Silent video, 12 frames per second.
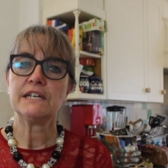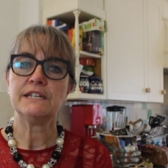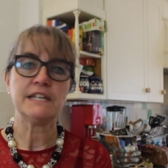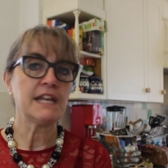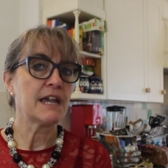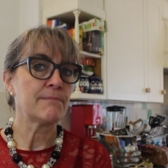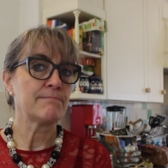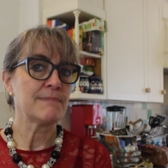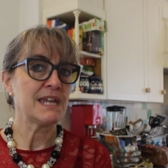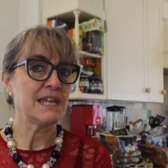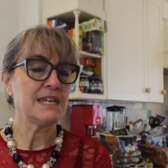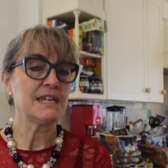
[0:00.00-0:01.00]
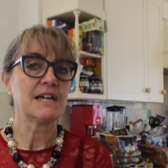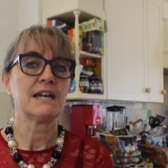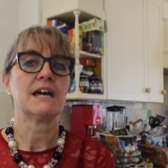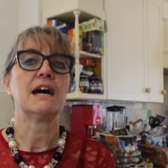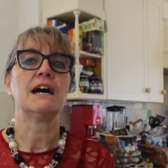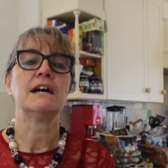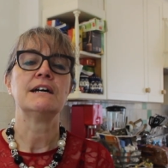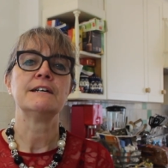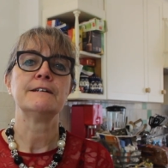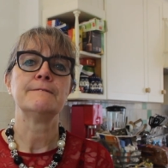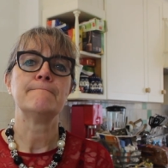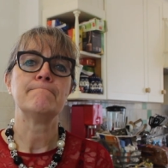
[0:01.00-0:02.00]
DM me,
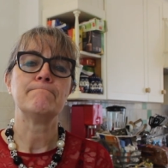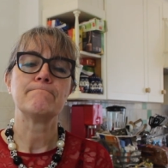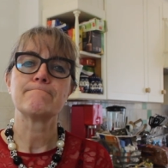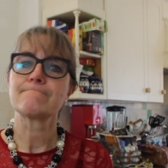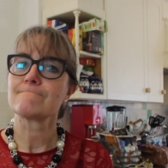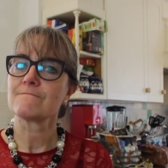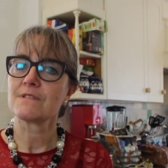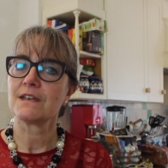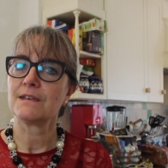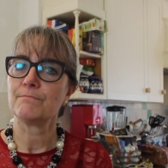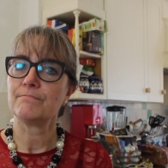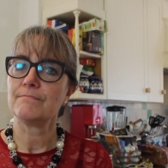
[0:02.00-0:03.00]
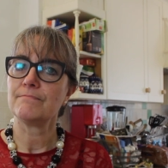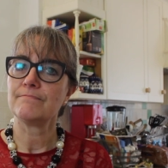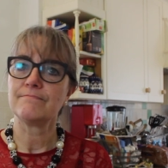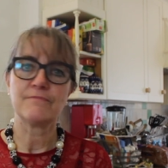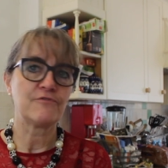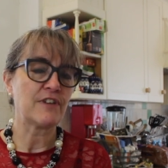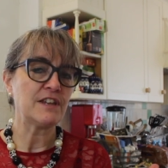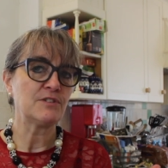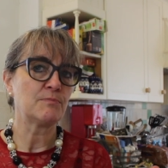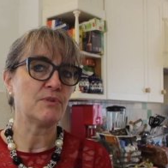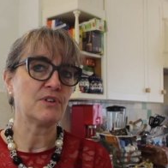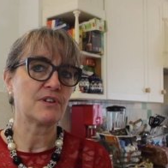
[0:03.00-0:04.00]
um,
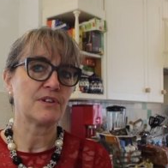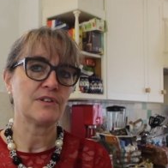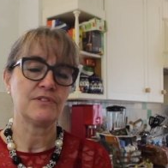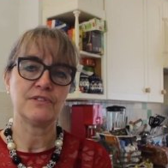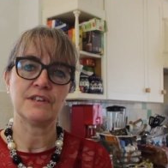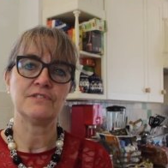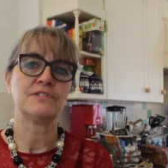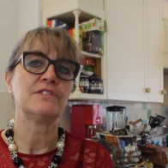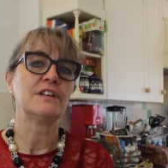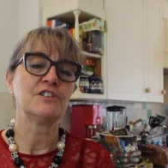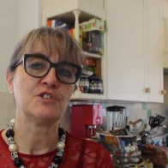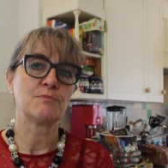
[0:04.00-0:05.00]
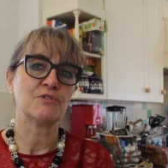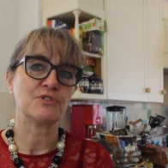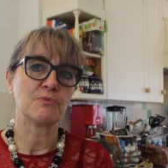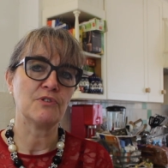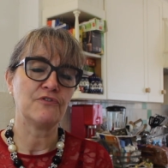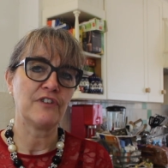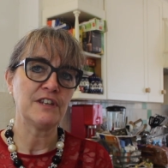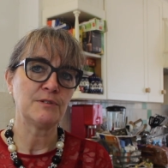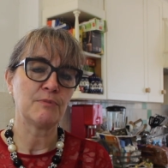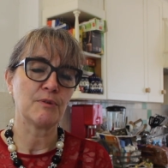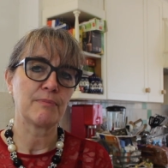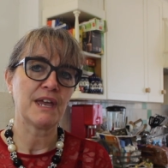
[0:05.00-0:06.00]
Facebook, there's the Lunchbox World
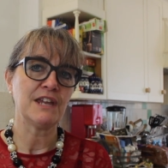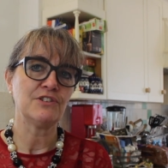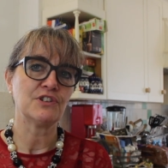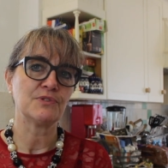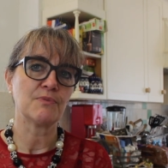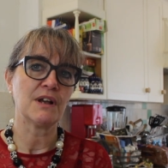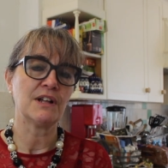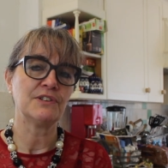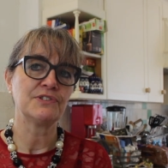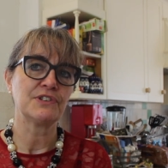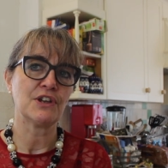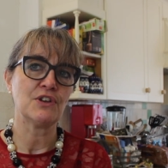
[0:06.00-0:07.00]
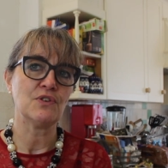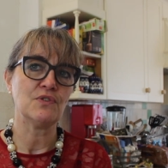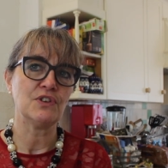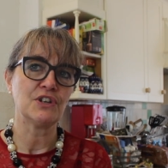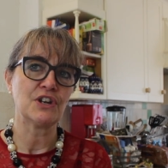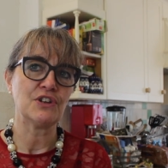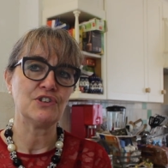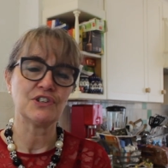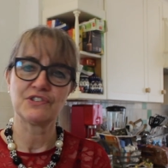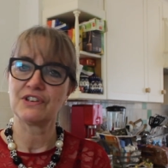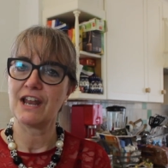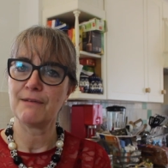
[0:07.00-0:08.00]
Facebook page as well, so you know,
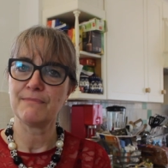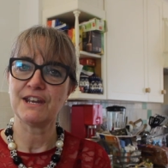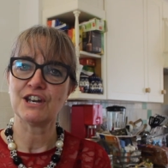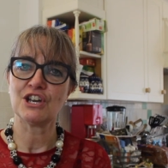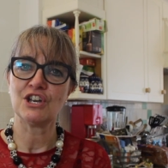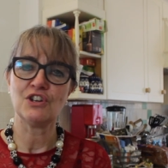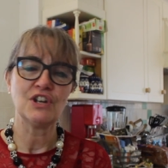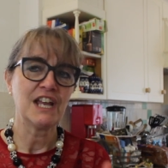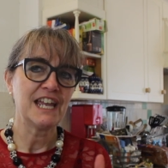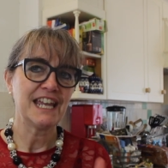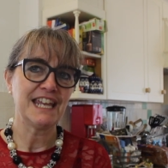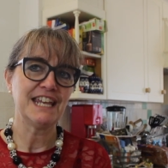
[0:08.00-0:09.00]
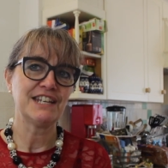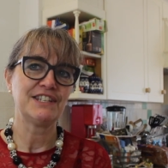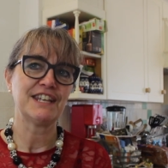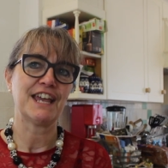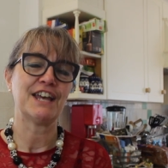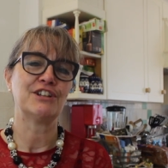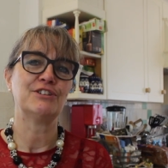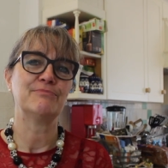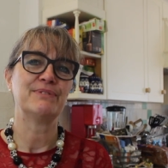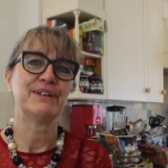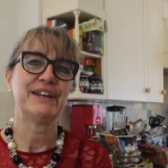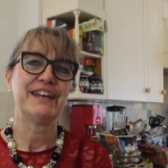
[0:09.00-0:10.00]
just let me know, here to
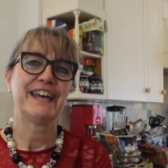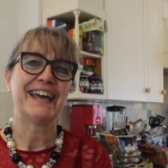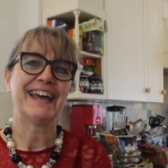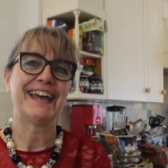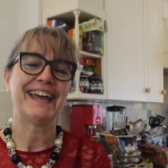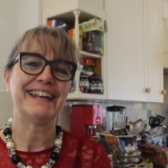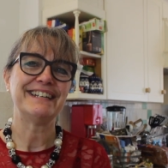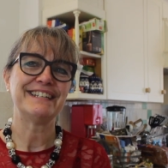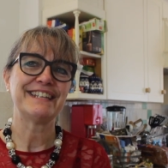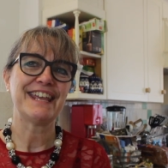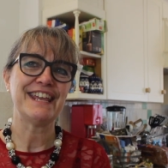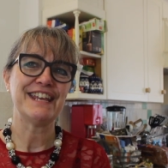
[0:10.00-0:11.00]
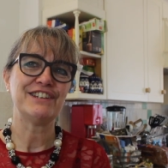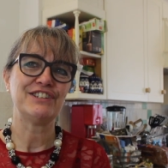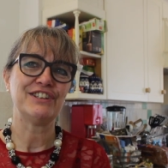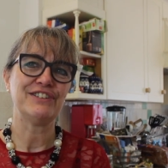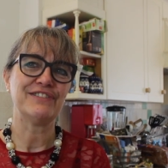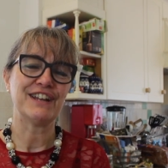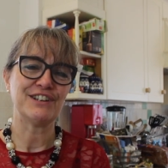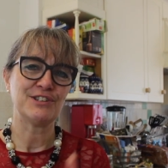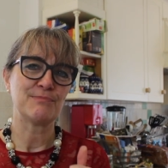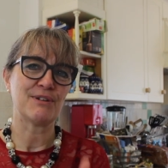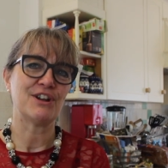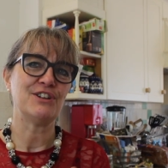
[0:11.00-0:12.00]
help and here to
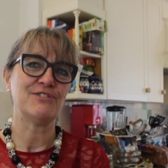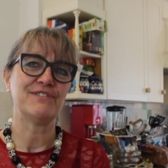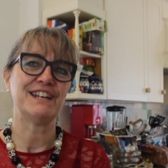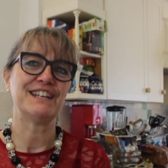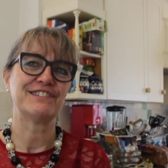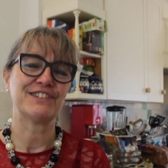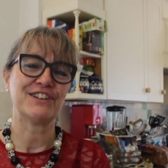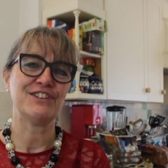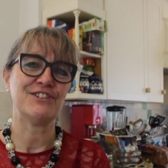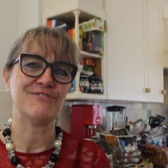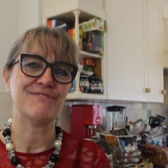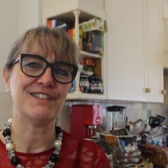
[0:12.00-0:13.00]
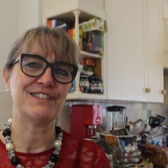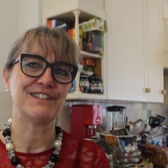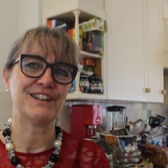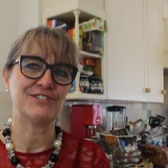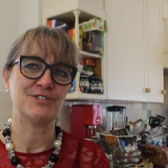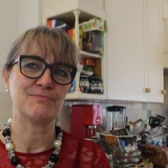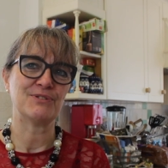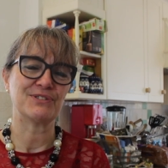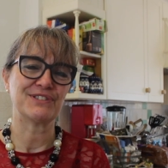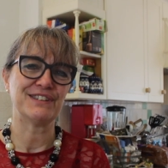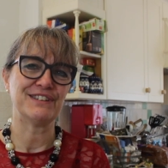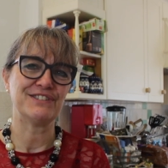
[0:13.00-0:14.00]
inspire you and excite you with lunchboxes.